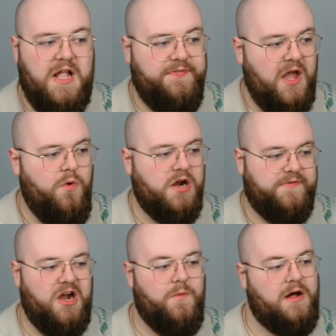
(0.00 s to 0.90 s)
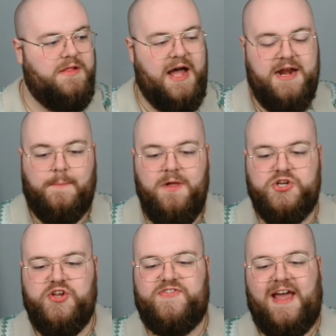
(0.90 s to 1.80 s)
They worked very well. And I'm
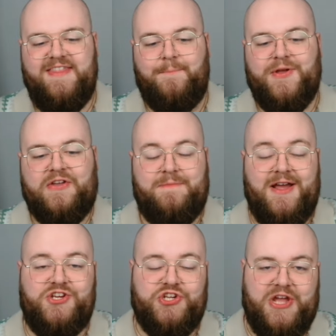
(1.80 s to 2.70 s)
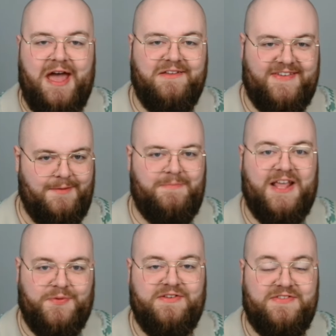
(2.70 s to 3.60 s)
not just saying that because I managed to get second
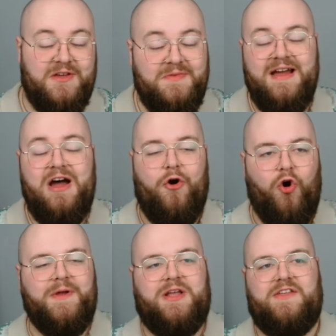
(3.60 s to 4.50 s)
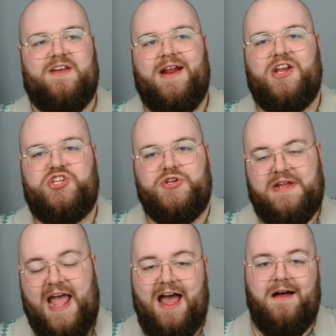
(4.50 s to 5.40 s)
place because of them, or because I managed to
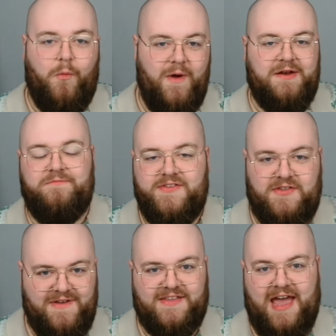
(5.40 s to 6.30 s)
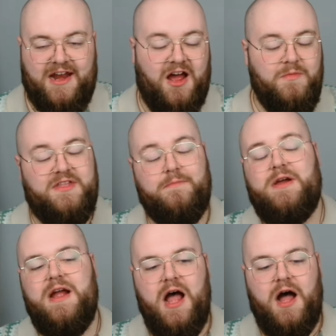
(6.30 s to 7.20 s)
get a win versus VSK9 with them.
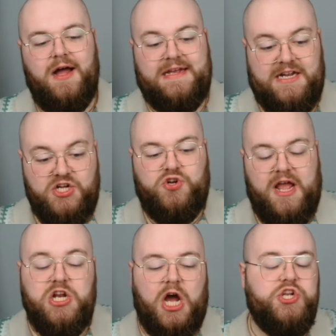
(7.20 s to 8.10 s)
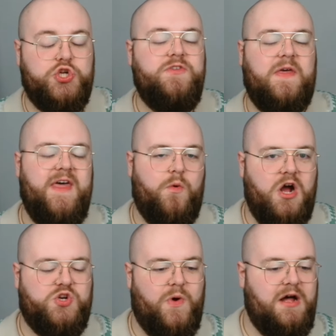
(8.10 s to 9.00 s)
Literally, I do think they
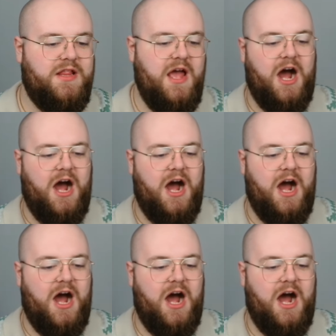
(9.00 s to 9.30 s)
worked well.